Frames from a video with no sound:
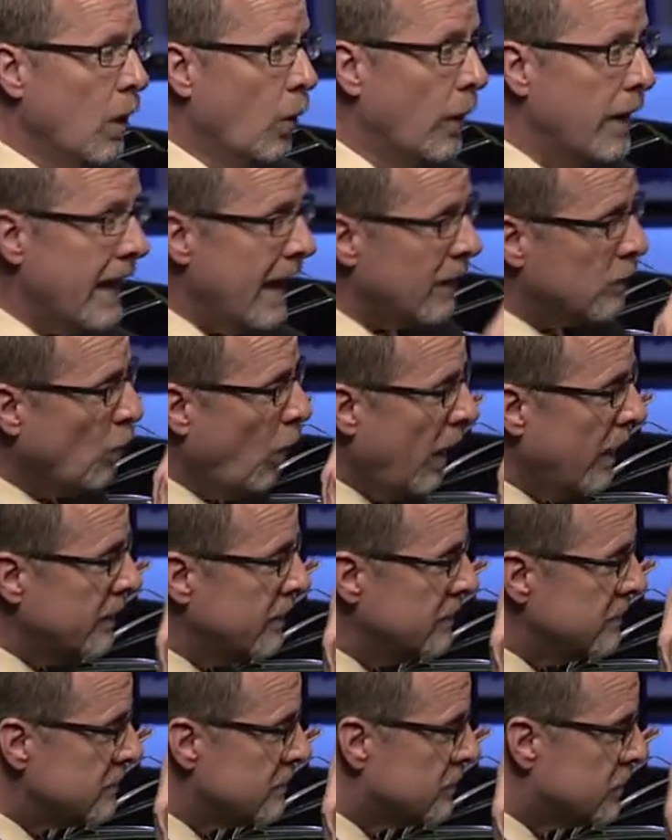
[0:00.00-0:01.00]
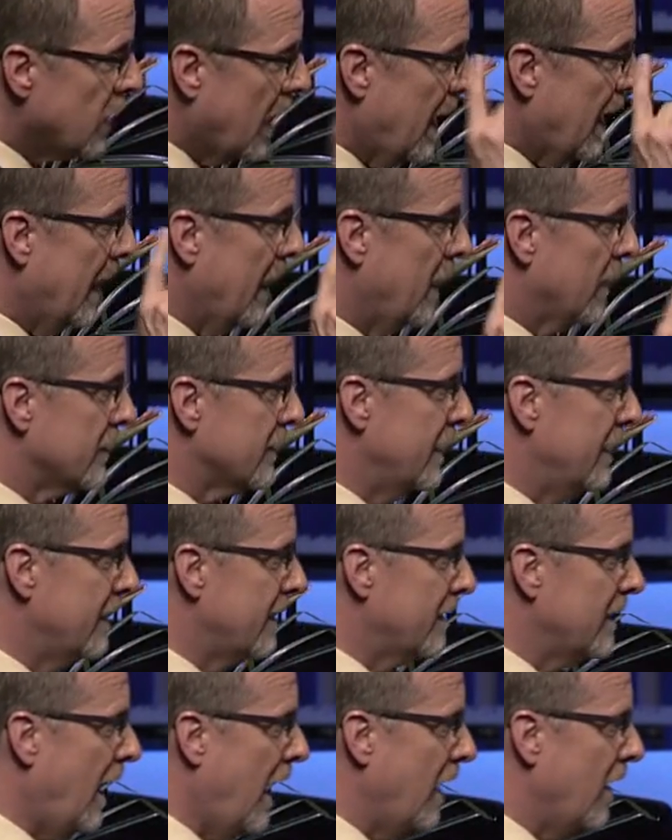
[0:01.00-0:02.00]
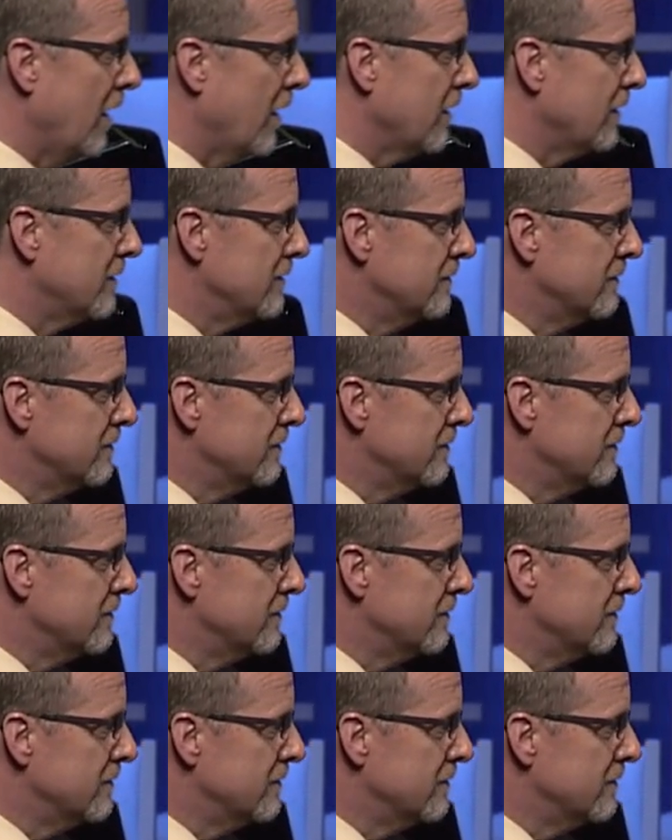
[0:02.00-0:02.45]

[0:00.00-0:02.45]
We had one child in our